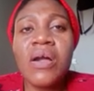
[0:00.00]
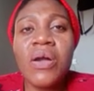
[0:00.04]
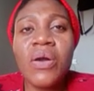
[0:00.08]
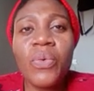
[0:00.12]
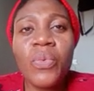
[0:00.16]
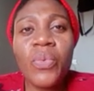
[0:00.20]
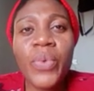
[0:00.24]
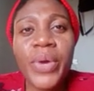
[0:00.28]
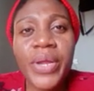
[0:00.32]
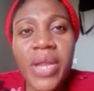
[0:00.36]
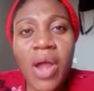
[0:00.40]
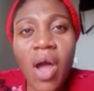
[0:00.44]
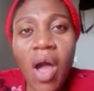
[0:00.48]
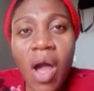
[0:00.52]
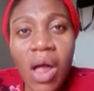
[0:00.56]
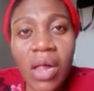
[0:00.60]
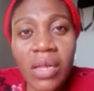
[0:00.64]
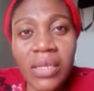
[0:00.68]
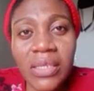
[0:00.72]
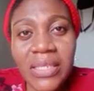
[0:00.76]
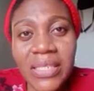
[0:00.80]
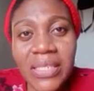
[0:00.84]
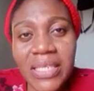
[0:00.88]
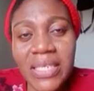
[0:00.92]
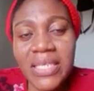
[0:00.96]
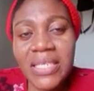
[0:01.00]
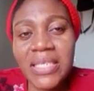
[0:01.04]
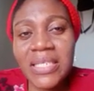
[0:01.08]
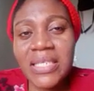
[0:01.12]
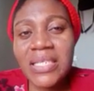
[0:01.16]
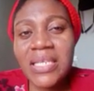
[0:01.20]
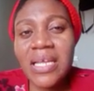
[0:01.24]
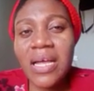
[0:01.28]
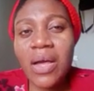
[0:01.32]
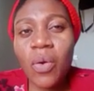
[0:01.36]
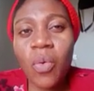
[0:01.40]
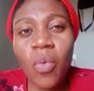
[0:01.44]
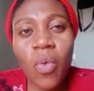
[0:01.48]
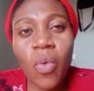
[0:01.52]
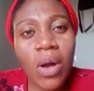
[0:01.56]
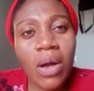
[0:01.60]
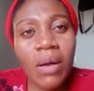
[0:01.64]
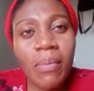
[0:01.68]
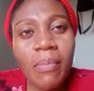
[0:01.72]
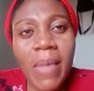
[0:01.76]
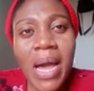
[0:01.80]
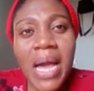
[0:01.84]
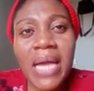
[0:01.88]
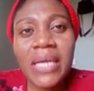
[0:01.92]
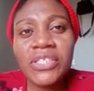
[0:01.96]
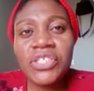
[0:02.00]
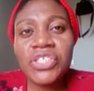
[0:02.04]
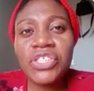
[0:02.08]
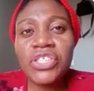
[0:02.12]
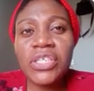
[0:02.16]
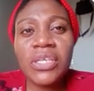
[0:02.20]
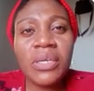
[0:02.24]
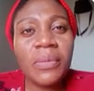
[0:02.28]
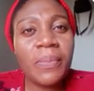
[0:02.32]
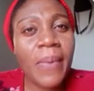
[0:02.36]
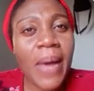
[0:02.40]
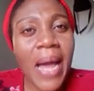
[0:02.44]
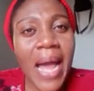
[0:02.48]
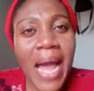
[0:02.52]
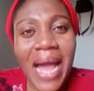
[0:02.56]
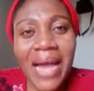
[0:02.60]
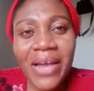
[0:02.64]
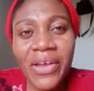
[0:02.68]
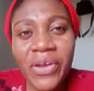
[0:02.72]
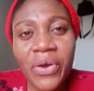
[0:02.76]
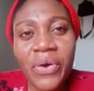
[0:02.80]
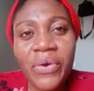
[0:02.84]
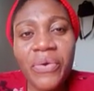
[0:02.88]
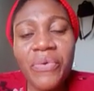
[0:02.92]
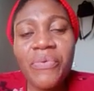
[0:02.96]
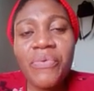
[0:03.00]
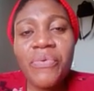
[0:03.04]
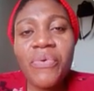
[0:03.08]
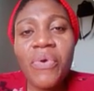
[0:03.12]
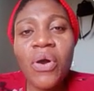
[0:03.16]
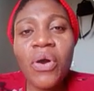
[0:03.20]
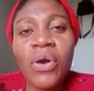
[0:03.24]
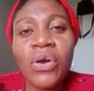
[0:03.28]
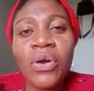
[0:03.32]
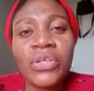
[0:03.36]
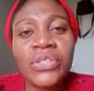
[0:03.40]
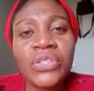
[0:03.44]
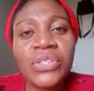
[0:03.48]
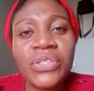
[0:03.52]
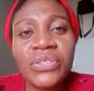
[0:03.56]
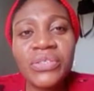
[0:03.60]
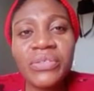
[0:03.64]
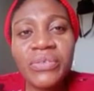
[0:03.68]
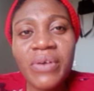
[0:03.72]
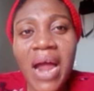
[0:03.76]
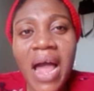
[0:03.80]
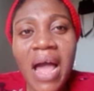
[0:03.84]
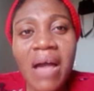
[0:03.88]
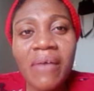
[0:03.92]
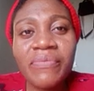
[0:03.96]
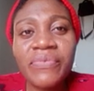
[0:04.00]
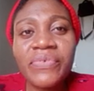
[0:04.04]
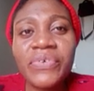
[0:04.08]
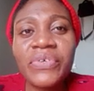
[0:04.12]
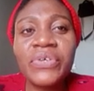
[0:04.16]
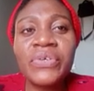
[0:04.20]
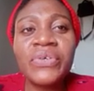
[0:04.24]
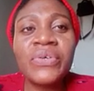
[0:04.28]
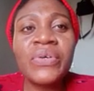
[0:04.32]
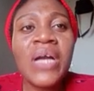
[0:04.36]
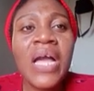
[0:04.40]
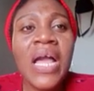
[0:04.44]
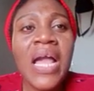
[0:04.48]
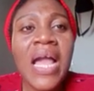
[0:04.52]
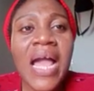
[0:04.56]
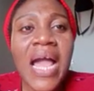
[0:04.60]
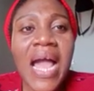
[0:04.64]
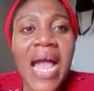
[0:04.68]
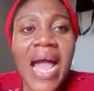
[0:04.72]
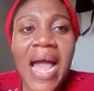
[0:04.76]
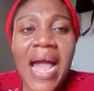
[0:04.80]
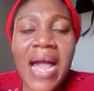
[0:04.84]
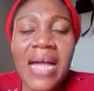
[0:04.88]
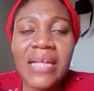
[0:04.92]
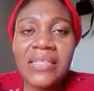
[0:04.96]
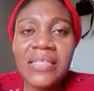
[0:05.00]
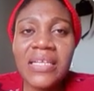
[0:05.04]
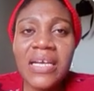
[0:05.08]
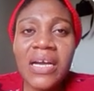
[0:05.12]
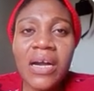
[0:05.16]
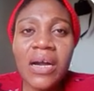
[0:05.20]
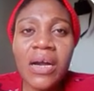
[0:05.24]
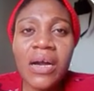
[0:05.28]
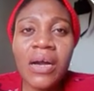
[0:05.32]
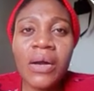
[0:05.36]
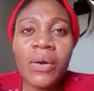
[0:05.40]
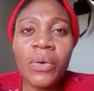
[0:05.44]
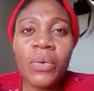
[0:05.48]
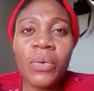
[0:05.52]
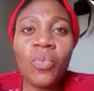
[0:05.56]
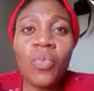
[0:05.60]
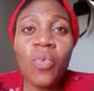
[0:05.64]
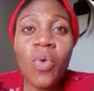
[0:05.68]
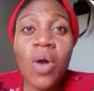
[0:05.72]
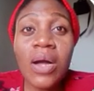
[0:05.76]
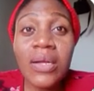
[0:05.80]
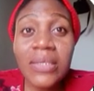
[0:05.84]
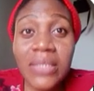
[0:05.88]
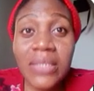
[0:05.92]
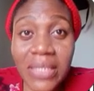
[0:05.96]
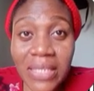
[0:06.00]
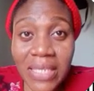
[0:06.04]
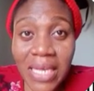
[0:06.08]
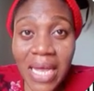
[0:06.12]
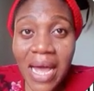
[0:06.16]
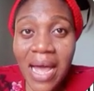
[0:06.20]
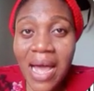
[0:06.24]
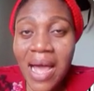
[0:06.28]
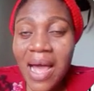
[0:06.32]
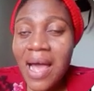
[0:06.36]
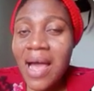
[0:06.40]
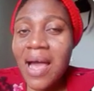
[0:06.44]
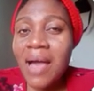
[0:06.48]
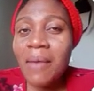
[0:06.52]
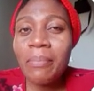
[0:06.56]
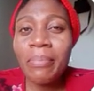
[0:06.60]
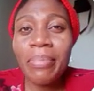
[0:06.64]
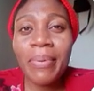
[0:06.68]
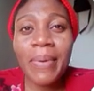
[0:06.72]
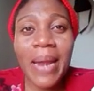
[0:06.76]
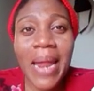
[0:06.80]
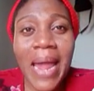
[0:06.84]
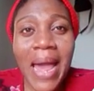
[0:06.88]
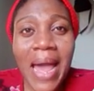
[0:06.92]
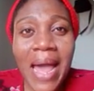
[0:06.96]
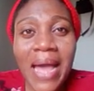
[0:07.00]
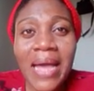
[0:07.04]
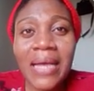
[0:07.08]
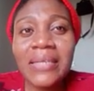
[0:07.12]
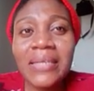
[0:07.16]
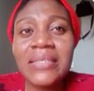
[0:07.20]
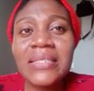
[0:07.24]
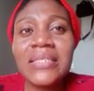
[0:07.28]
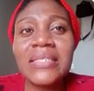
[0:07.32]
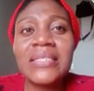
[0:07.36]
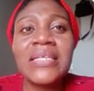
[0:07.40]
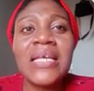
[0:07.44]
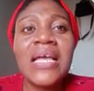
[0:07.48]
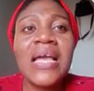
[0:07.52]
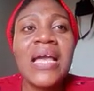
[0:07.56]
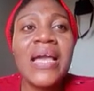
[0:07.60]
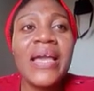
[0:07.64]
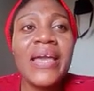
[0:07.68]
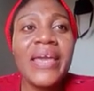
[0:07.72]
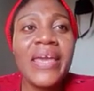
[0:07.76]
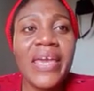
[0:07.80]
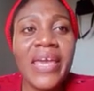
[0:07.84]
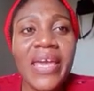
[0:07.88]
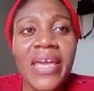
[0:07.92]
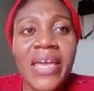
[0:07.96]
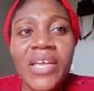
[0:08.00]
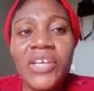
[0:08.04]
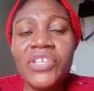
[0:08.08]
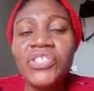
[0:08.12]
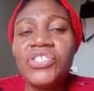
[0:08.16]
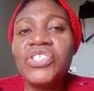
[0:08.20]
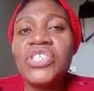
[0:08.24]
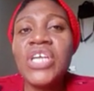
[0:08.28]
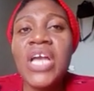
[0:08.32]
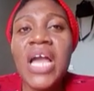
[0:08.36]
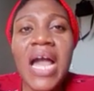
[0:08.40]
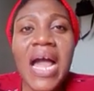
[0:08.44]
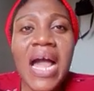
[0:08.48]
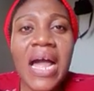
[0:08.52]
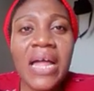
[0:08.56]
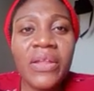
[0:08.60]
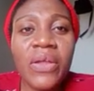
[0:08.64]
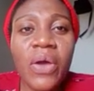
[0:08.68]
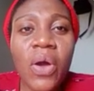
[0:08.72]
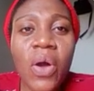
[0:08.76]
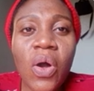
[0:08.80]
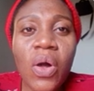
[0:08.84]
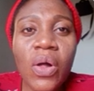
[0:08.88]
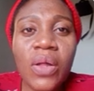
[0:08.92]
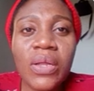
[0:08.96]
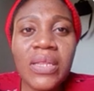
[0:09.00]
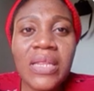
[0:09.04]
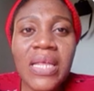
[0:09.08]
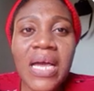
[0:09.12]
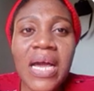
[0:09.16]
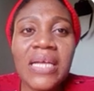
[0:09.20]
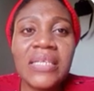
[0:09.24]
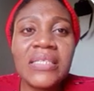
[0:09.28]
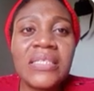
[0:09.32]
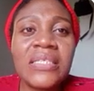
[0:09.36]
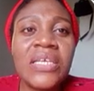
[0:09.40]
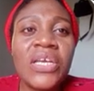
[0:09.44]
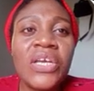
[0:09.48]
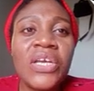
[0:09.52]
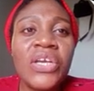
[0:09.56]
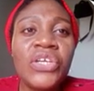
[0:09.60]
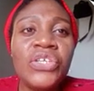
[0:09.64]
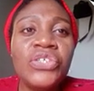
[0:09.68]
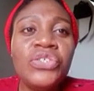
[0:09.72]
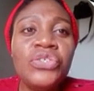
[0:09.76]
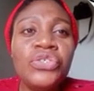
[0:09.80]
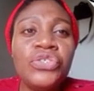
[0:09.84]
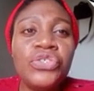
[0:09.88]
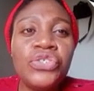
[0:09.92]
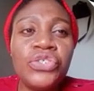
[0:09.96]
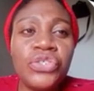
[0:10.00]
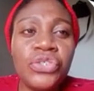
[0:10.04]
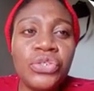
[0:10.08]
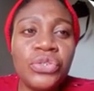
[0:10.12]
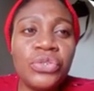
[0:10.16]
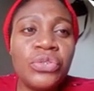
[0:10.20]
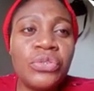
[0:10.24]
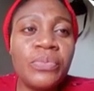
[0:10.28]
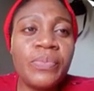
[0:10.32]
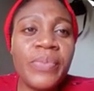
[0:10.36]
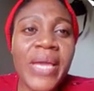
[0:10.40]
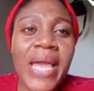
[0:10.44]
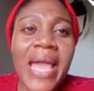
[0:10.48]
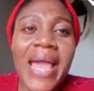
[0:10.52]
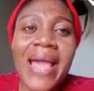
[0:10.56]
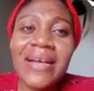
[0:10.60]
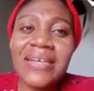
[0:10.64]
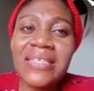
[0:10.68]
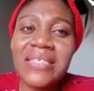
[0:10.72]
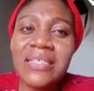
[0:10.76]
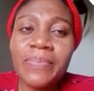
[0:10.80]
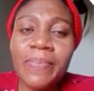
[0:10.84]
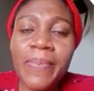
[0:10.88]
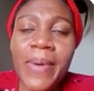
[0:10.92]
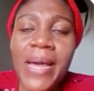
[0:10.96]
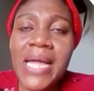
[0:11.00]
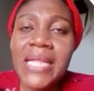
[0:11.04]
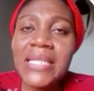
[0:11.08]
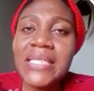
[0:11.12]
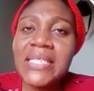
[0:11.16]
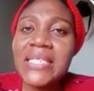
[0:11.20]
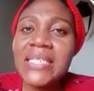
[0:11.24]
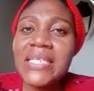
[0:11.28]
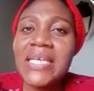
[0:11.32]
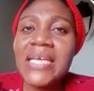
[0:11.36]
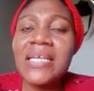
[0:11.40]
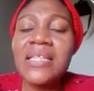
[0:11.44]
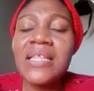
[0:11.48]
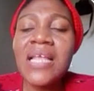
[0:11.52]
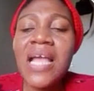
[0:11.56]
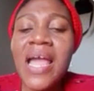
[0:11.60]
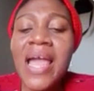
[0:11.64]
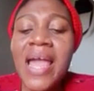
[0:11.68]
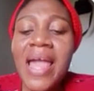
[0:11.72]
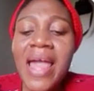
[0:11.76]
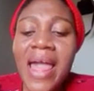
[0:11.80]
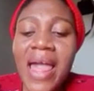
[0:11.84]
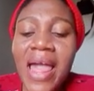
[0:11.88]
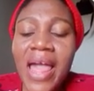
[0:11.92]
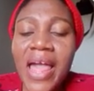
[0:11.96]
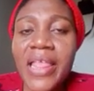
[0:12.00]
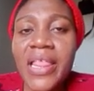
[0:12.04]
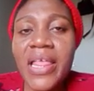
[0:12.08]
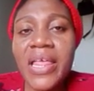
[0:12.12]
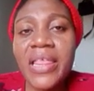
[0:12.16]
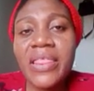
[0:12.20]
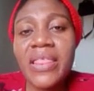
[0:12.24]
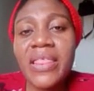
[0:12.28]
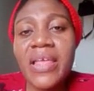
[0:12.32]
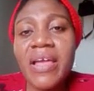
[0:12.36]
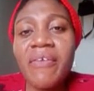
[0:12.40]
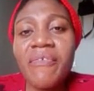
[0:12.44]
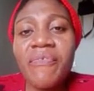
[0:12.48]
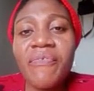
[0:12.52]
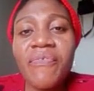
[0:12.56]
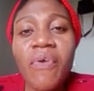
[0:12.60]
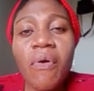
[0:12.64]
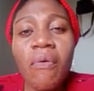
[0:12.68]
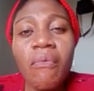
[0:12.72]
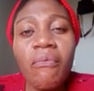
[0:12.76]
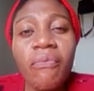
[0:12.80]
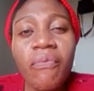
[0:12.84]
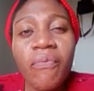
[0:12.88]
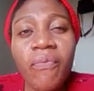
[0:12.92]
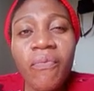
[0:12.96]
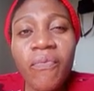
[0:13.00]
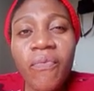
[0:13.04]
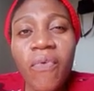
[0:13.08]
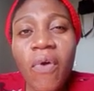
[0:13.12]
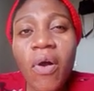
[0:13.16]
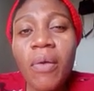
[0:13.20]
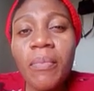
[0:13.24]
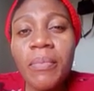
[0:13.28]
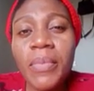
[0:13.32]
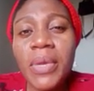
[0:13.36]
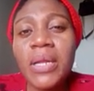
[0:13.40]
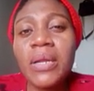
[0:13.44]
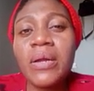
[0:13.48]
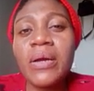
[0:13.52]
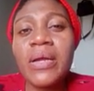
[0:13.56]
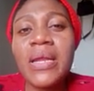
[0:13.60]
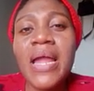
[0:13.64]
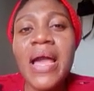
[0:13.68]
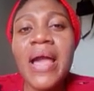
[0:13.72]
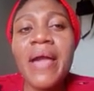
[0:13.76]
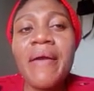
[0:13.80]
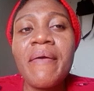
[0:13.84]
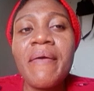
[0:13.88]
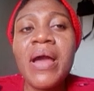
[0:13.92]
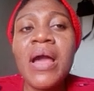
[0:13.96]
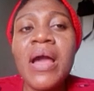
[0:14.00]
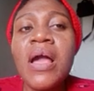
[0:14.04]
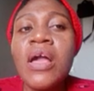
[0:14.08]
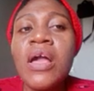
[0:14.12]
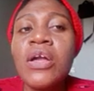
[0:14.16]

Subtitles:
with all this workmanship, iron rod, gravel, and water, planks, hinge, and all that, you should be expecting anything from 4 million naira